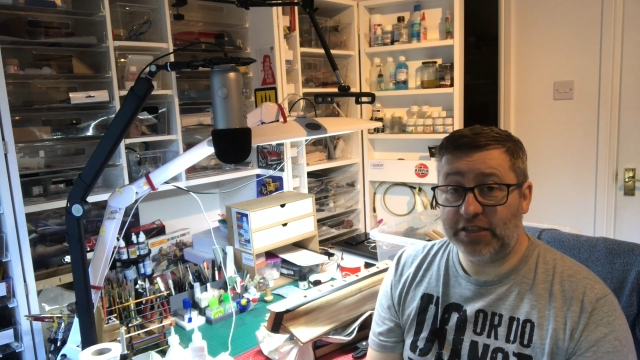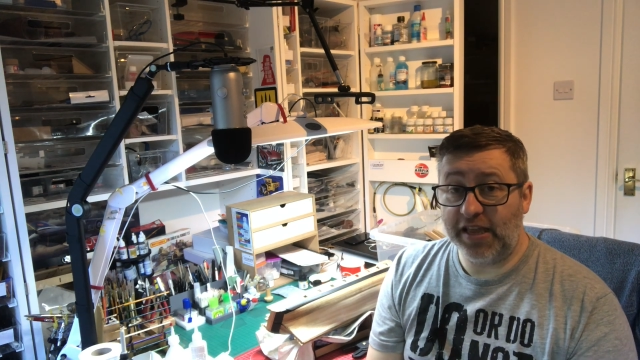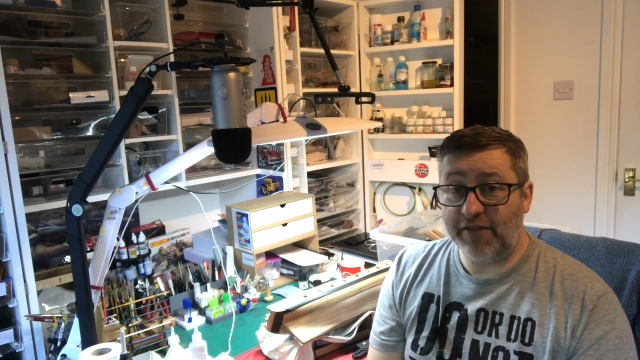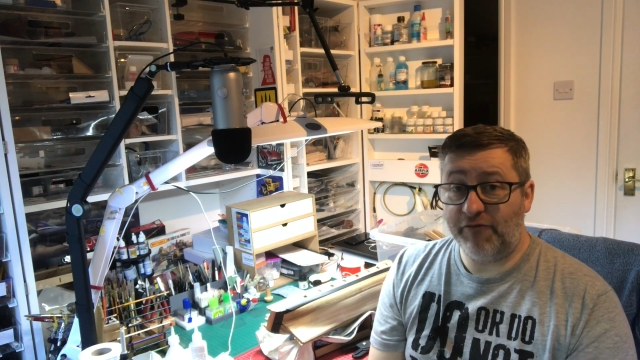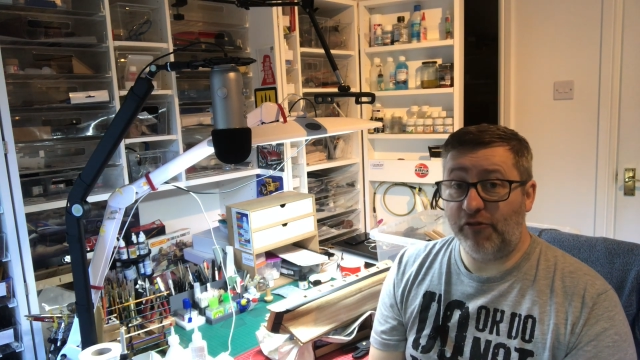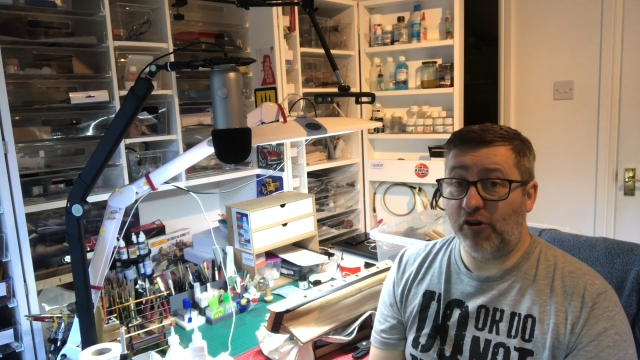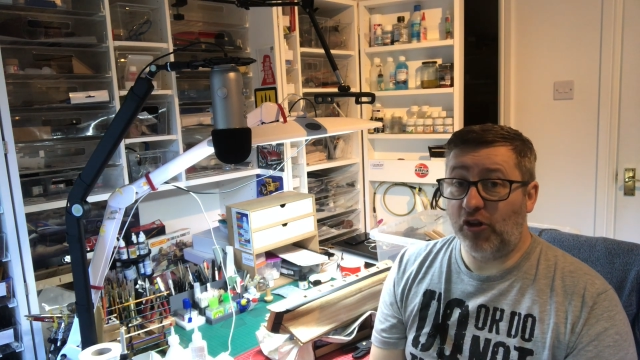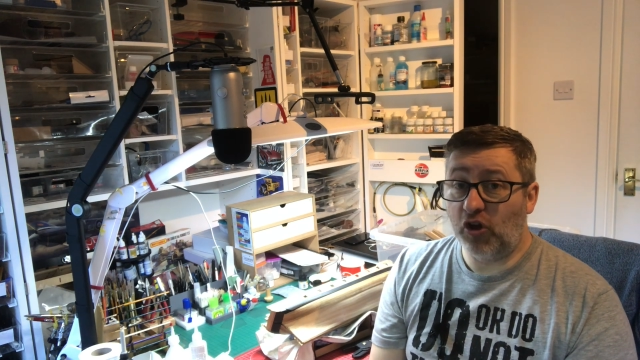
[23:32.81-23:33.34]

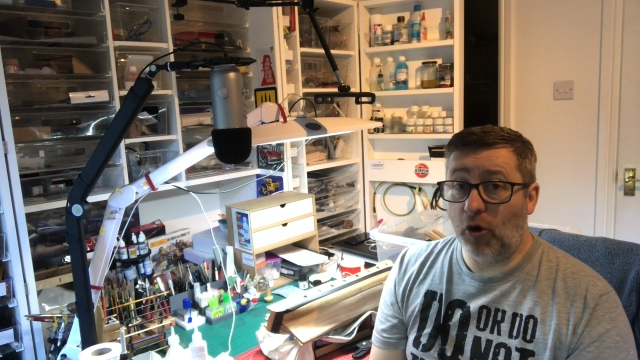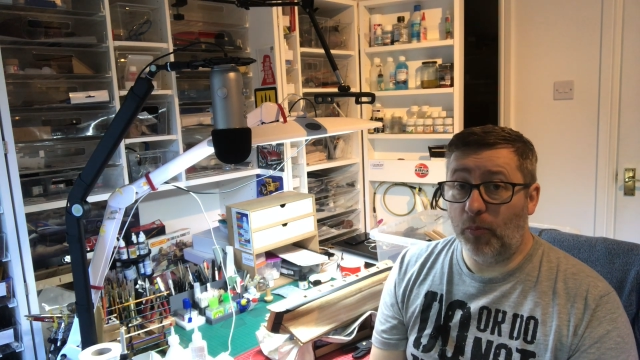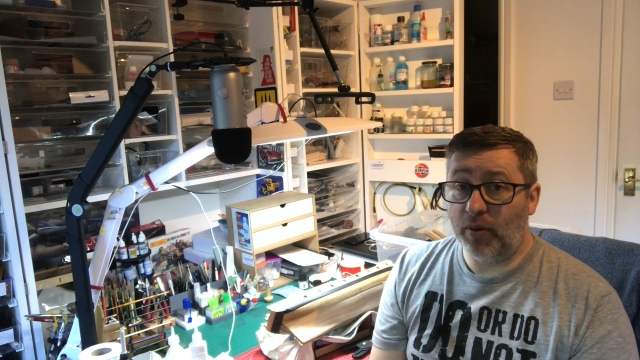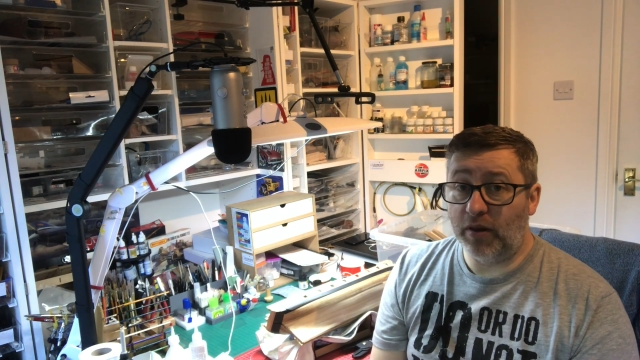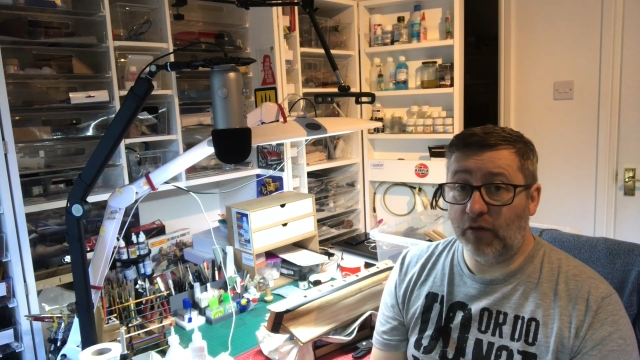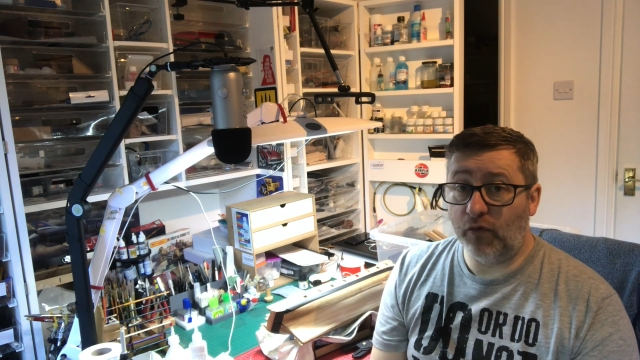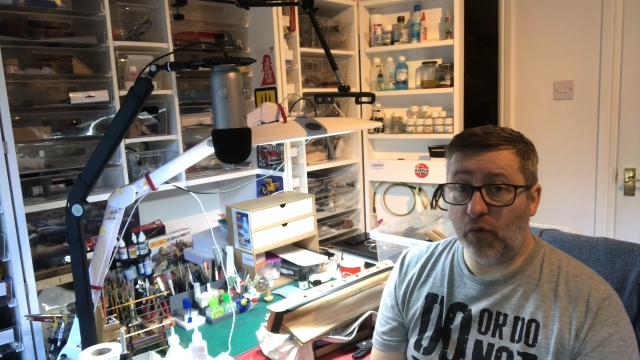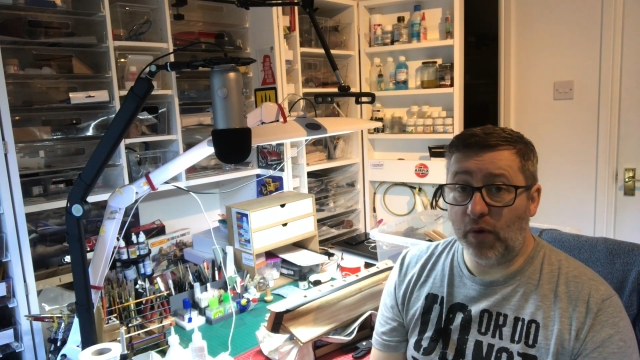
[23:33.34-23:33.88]
for a couple
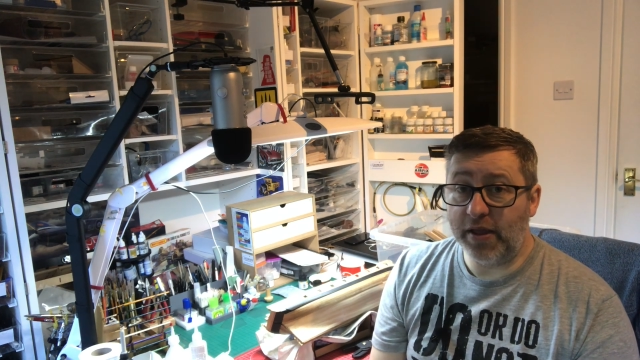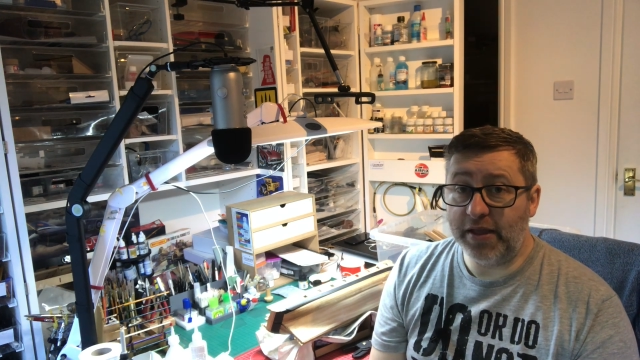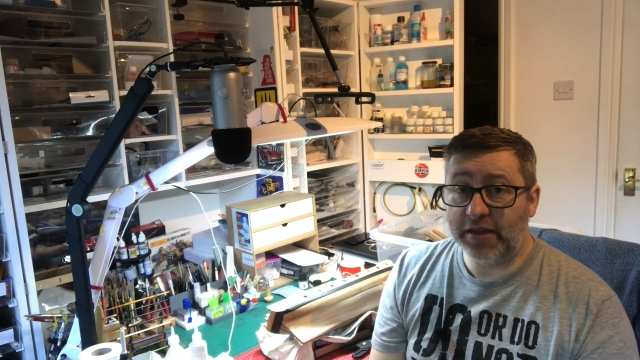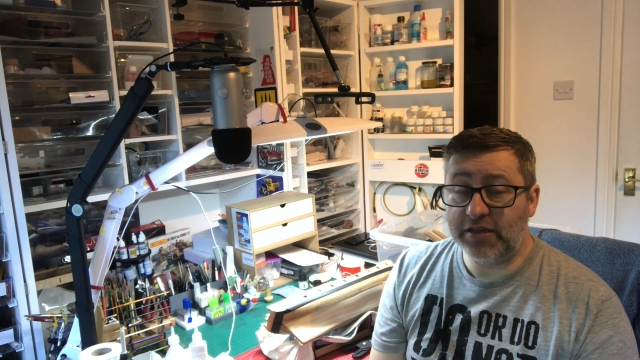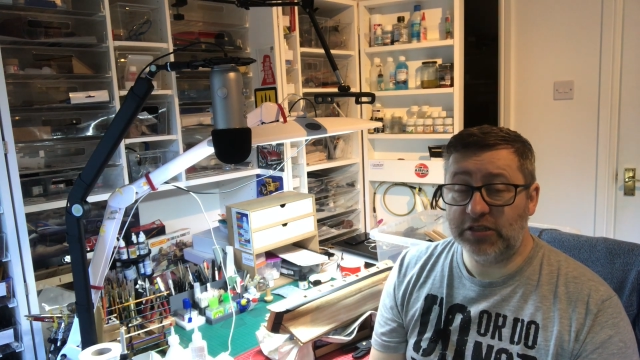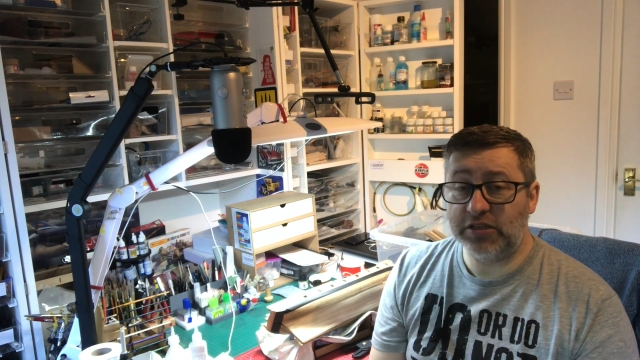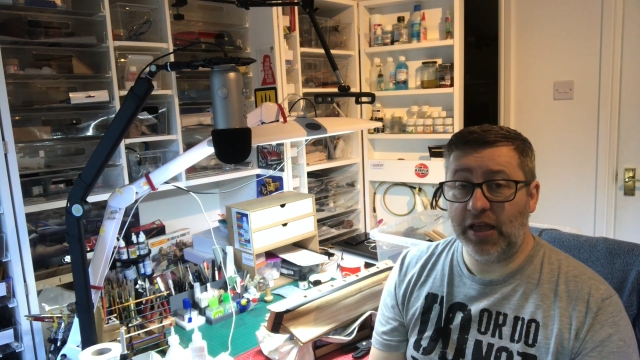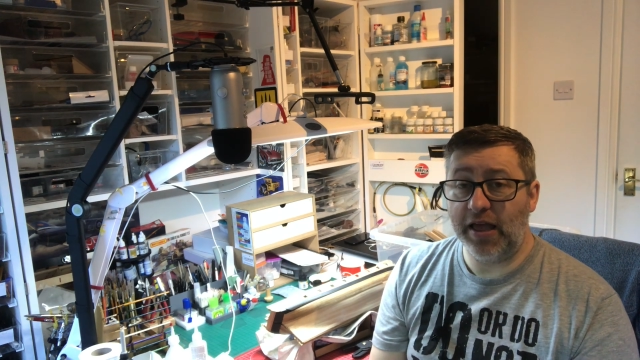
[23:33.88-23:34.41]
of weeks.